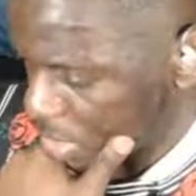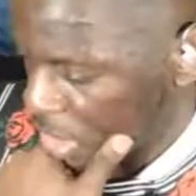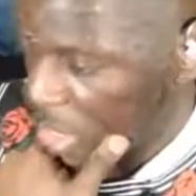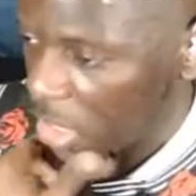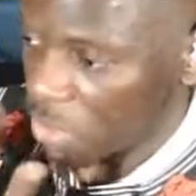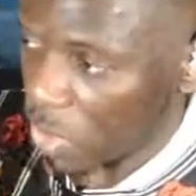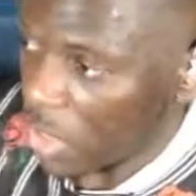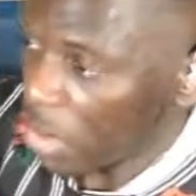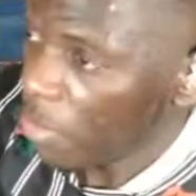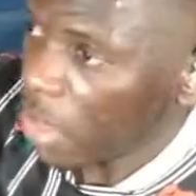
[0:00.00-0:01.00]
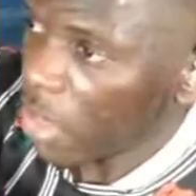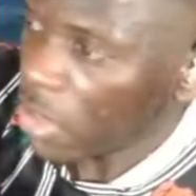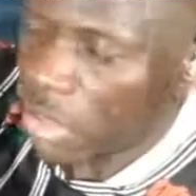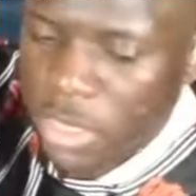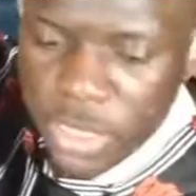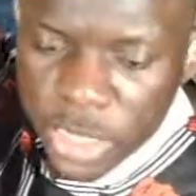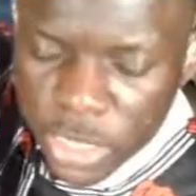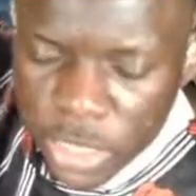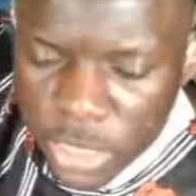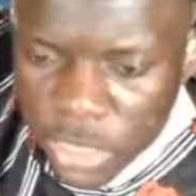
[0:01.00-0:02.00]
yeah. So him and
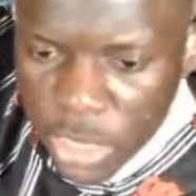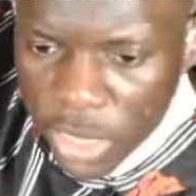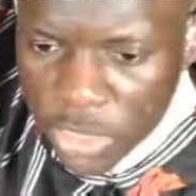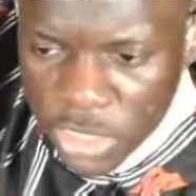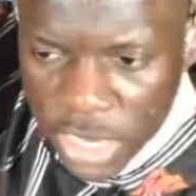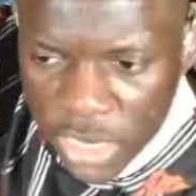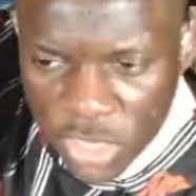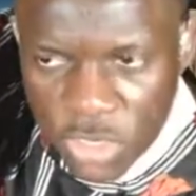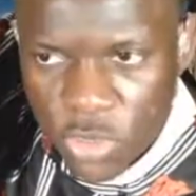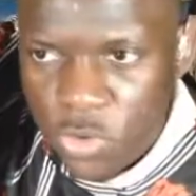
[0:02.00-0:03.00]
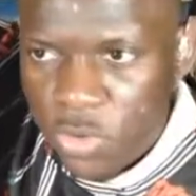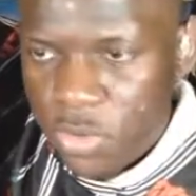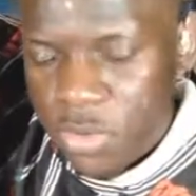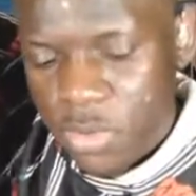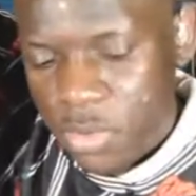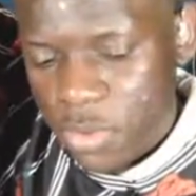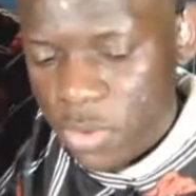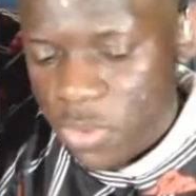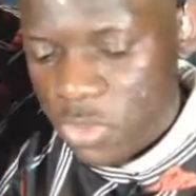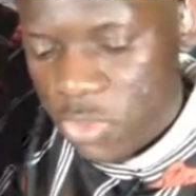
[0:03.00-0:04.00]
that Chinese dude,
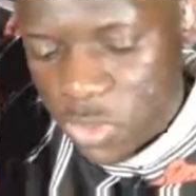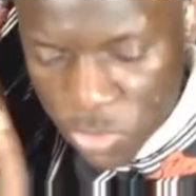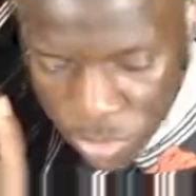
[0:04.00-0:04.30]
those two,